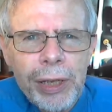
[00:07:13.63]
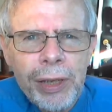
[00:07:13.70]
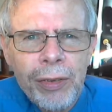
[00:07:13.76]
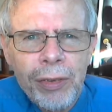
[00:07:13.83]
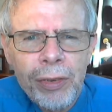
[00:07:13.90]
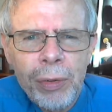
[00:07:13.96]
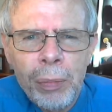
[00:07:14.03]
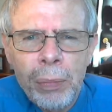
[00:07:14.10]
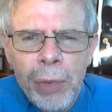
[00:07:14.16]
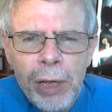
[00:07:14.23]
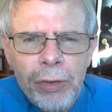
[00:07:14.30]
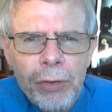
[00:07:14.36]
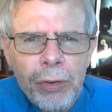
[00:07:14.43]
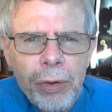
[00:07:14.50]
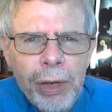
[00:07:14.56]
this as a
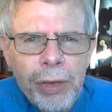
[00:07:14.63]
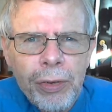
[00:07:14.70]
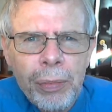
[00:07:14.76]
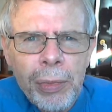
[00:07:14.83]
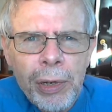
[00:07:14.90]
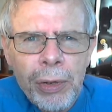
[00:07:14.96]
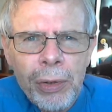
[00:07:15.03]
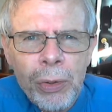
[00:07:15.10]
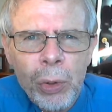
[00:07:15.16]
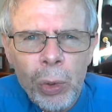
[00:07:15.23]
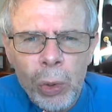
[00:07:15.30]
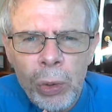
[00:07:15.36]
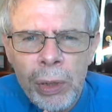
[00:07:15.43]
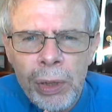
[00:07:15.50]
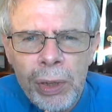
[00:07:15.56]
much greater
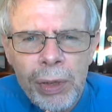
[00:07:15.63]
miracle